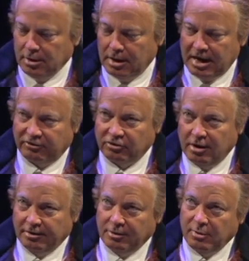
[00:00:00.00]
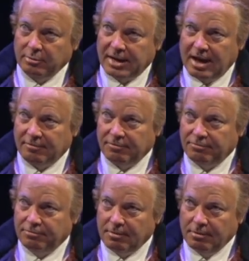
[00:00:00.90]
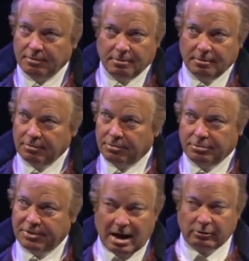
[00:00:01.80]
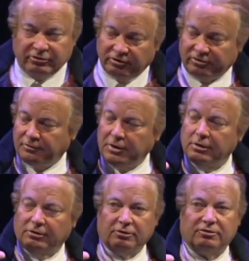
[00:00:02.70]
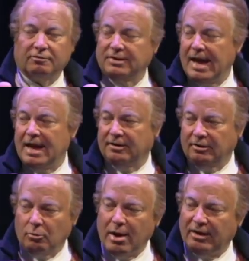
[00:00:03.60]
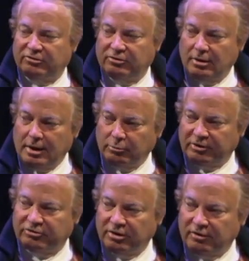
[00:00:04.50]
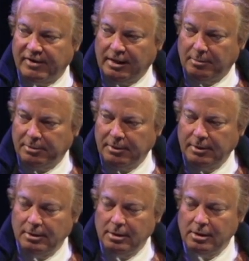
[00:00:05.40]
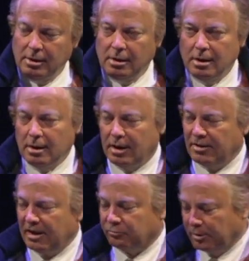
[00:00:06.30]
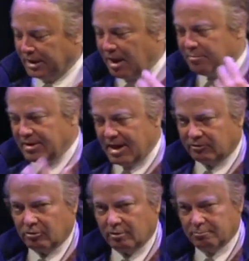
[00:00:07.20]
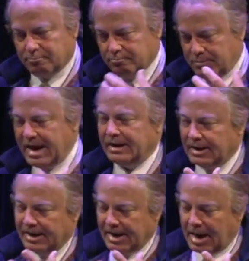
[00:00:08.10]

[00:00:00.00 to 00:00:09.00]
And I saw that we would have thousands of years of land in the West on which to develop. And that's what gave me that sort of Paine-like